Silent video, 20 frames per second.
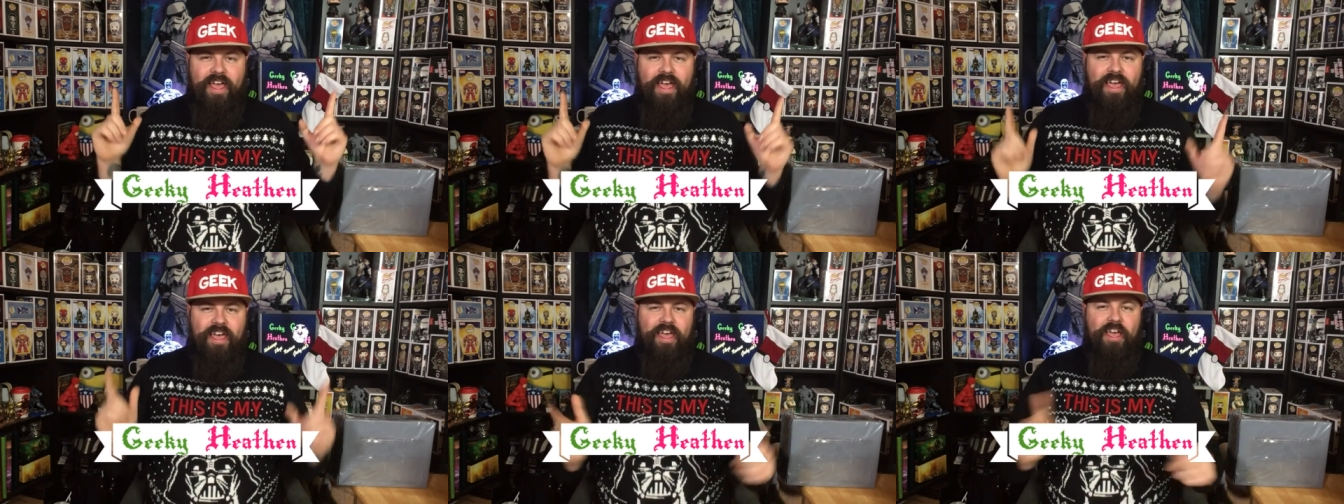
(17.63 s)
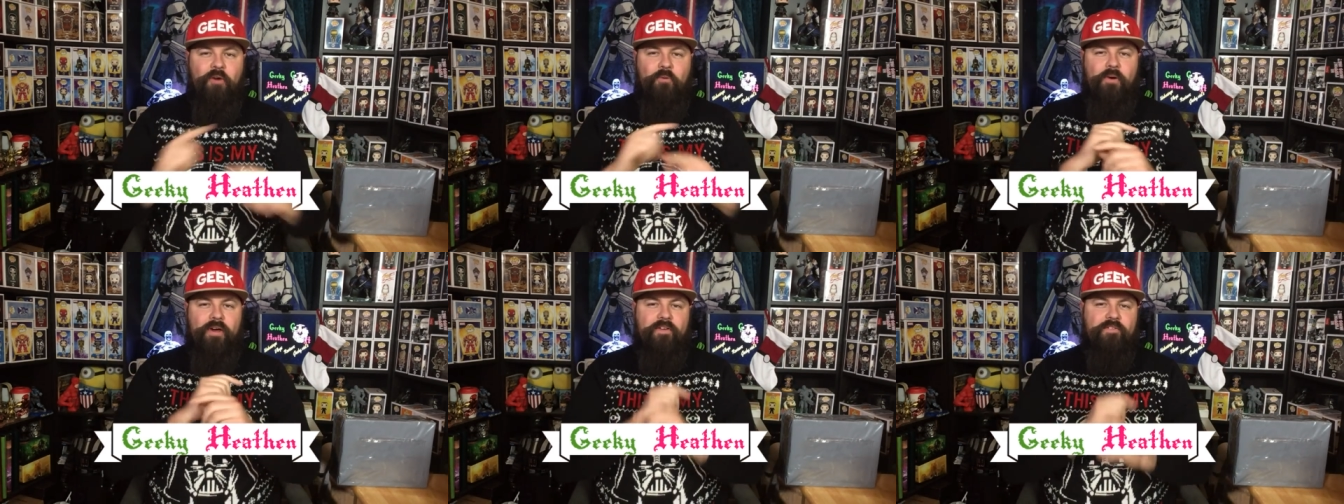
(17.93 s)

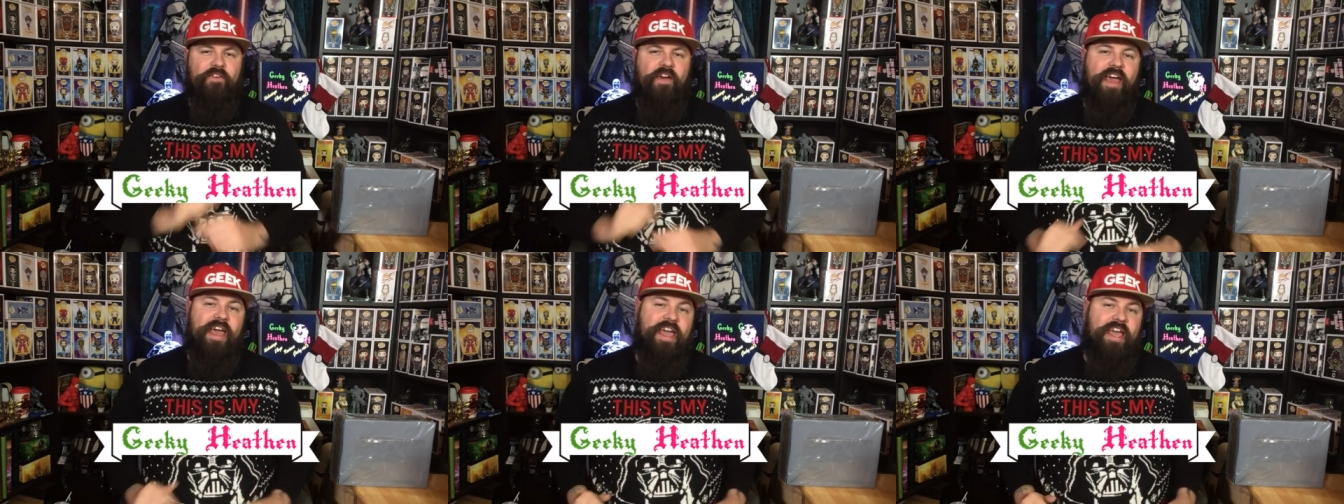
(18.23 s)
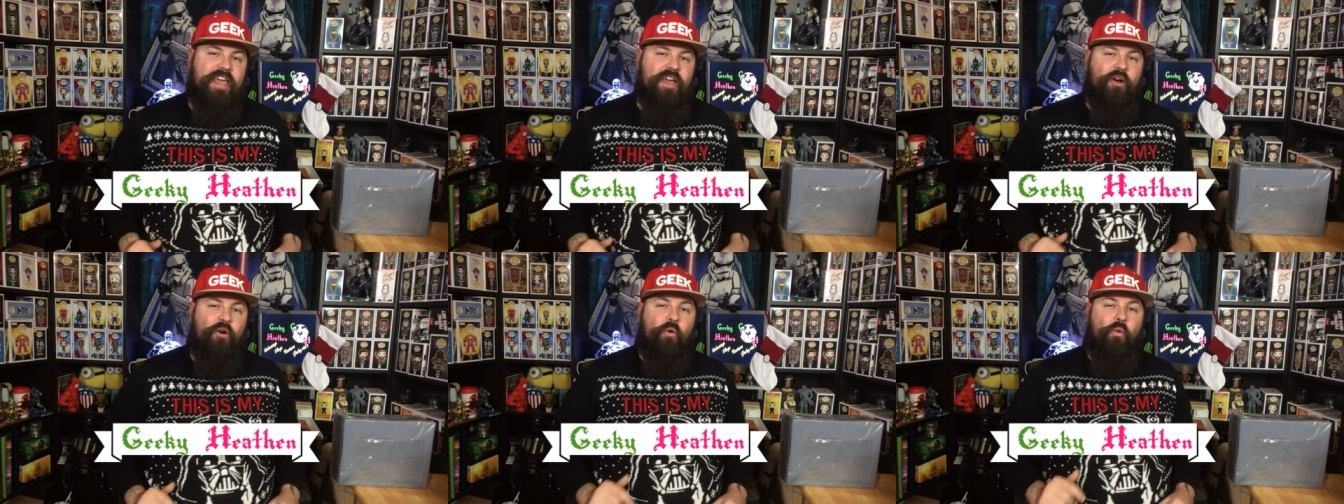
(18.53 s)
Here with
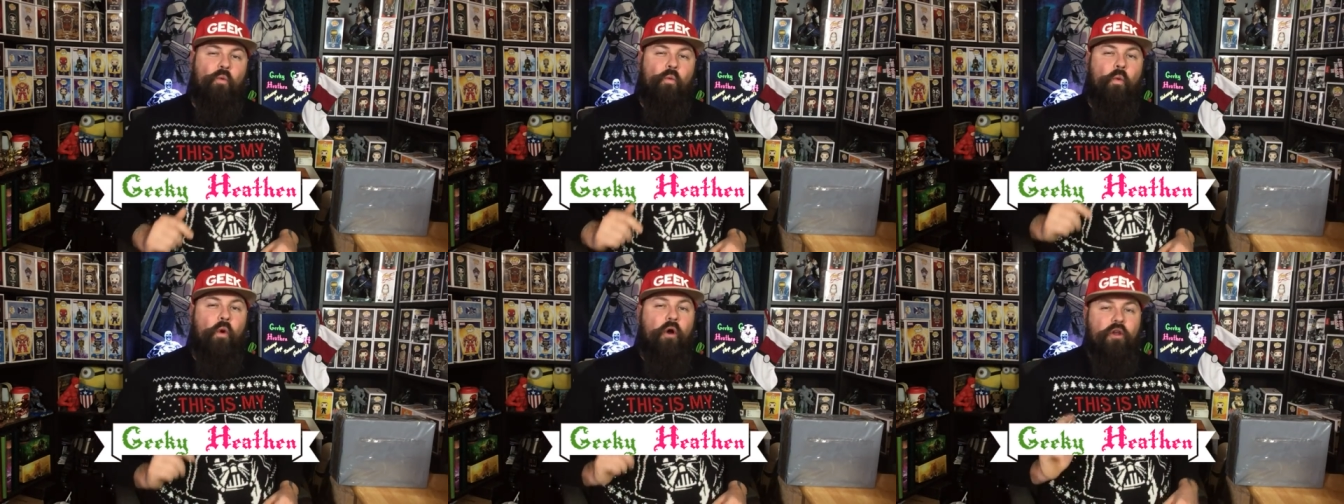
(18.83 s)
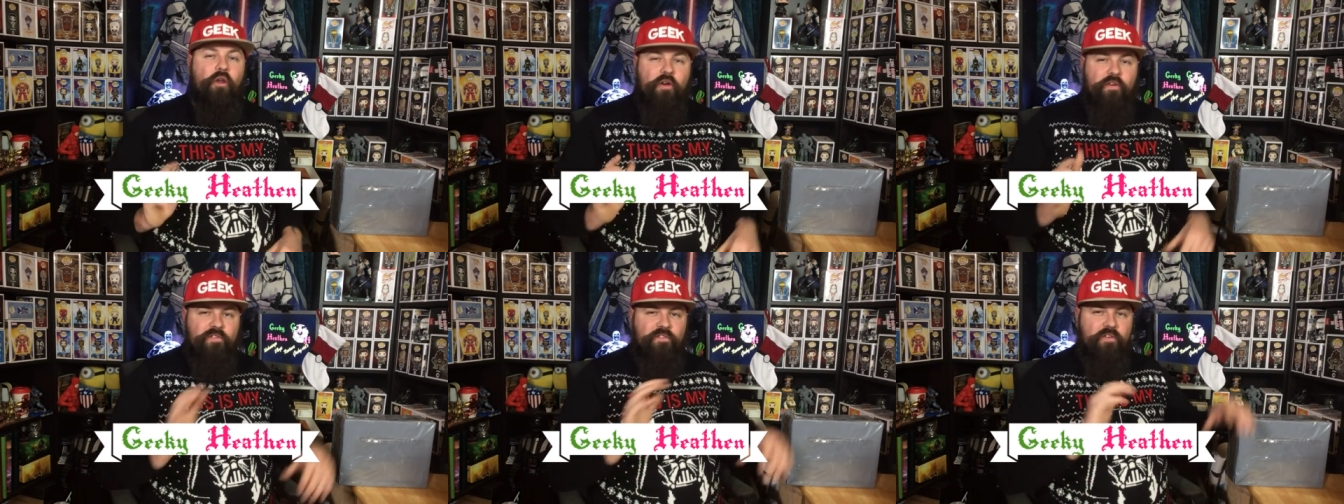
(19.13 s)
a
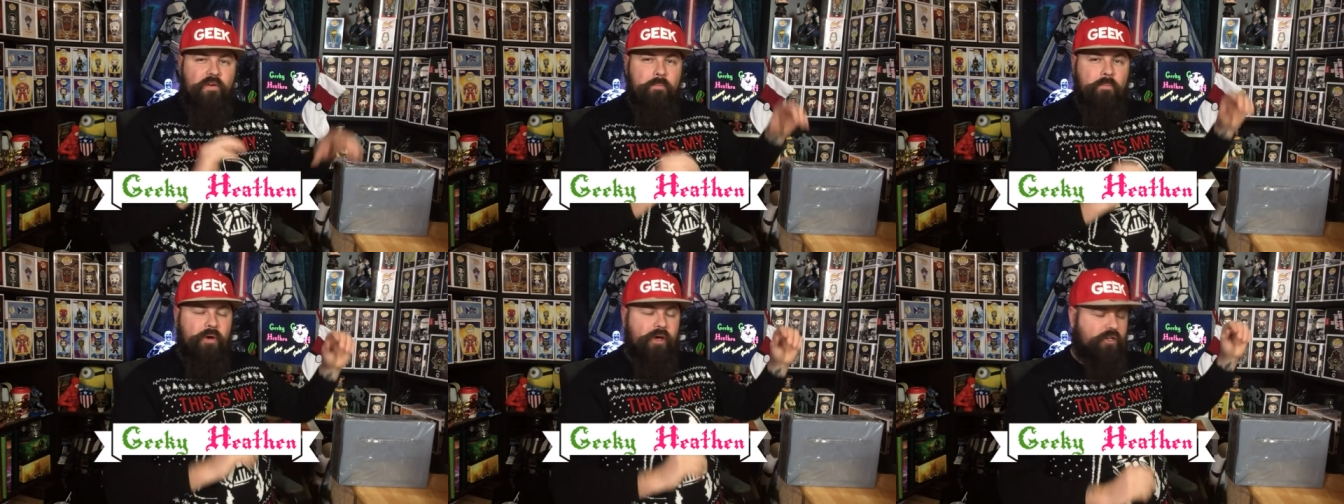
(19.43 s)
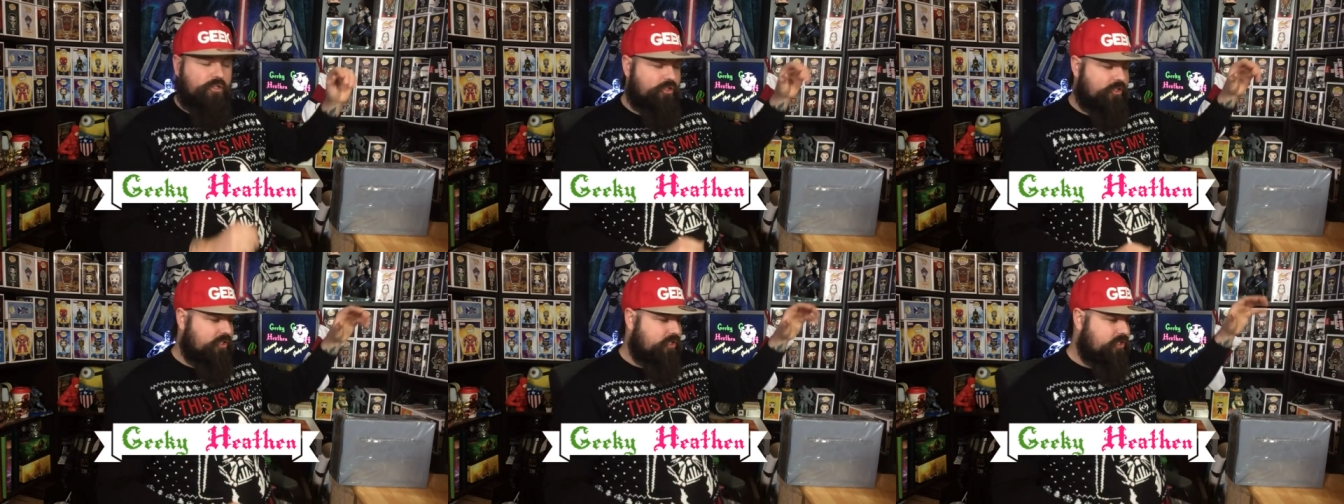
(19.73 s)
one-off
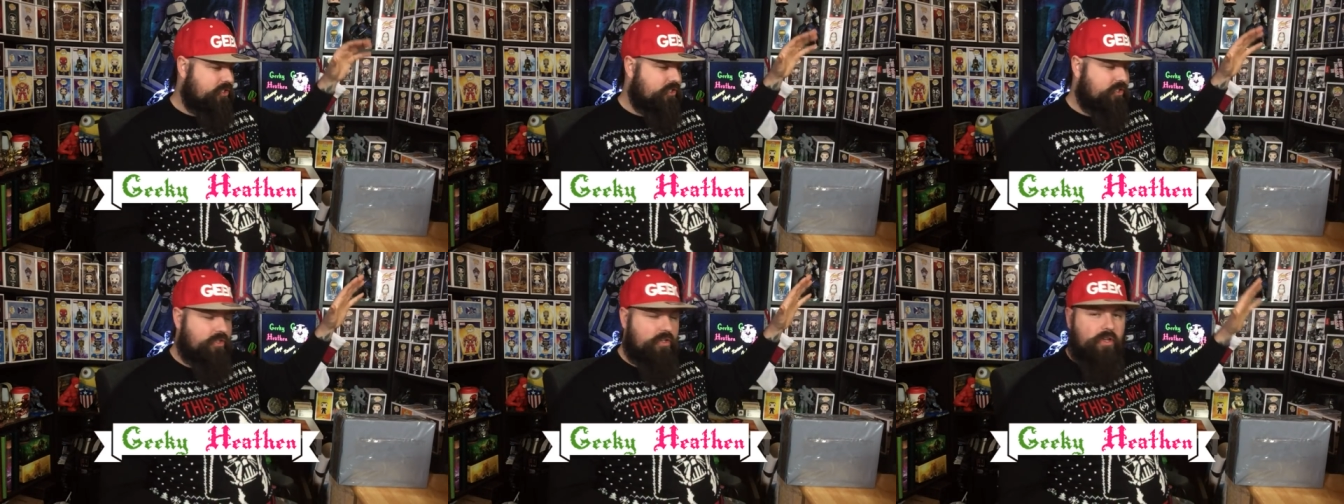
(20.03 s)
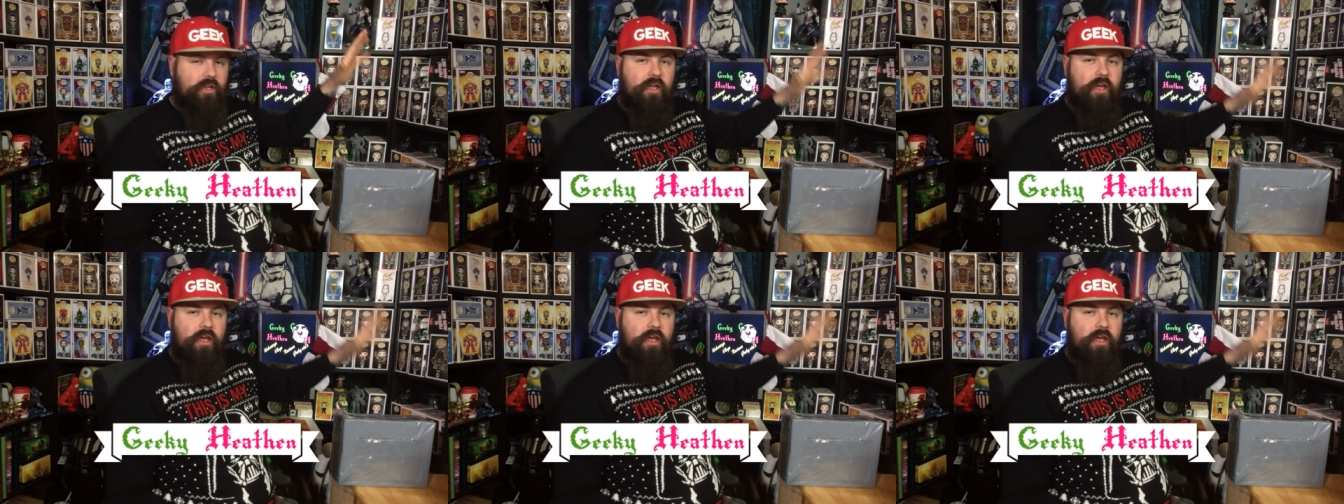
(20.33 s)
purchase